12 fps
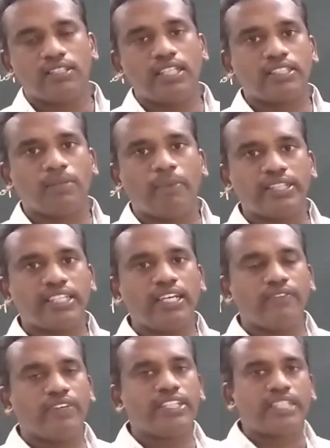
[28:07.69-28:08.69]
That is the
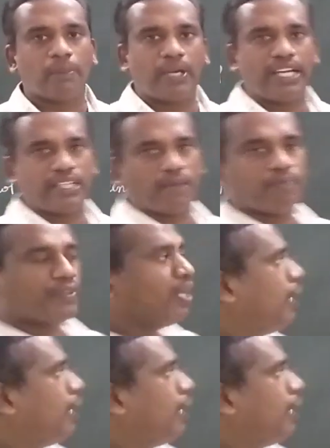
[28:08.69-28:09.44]
method we separate them.